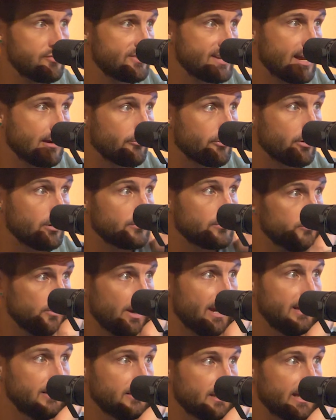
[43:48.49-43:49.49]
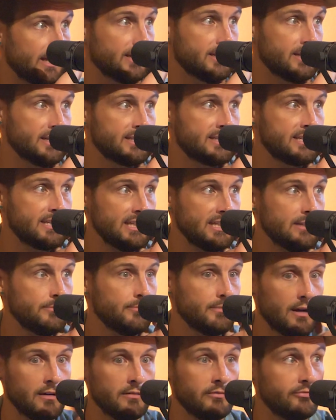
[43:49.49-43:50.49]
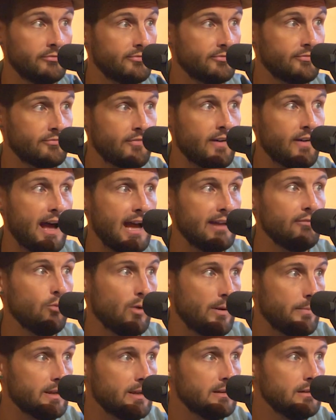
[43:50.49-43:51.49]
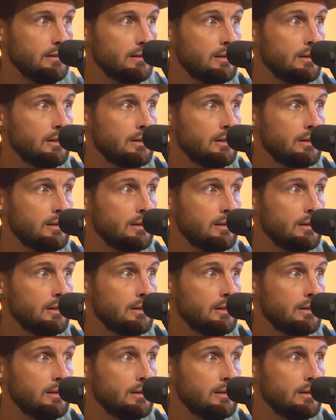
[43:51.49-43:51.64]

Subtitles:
photographer, right? Like this team of 5 women.